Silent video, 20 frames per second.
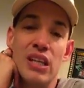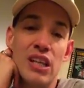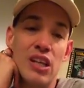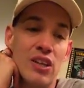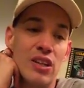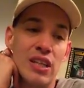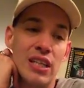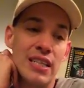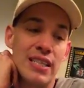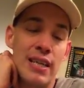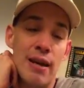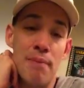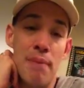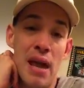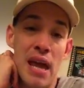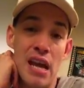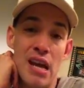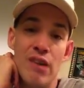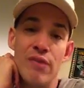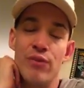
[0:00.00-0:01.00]
the only things I
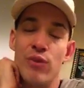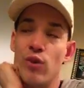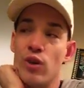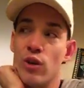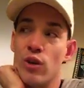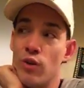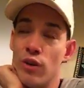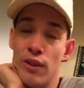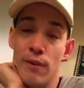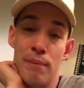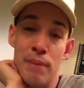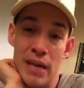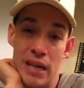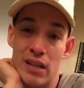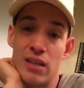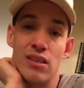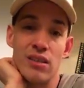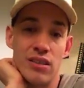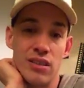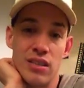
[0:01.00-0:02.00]
paid for were the
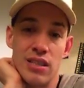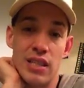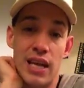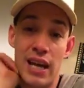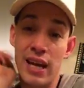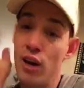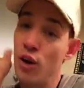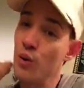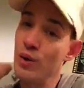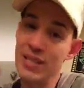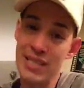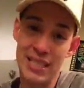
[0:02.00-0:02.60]
pickles. I always